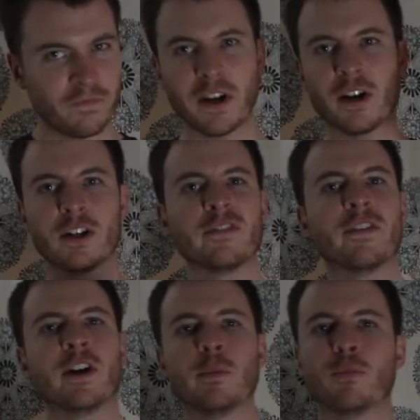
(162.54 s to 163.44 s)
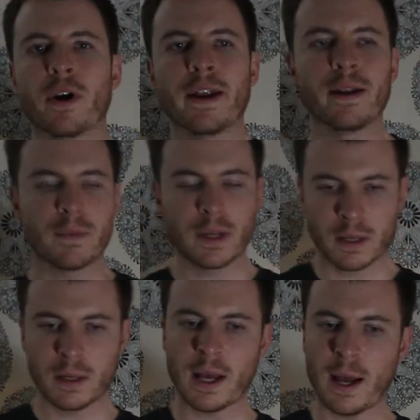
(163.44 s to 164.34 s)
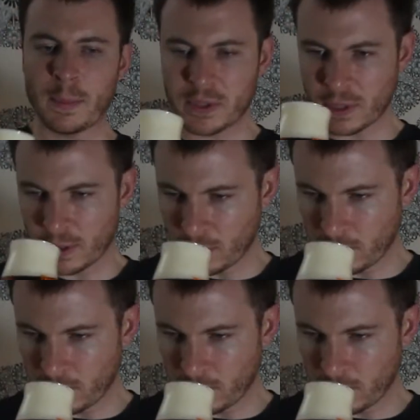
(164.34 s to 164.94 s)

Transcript: Very, very bright hops.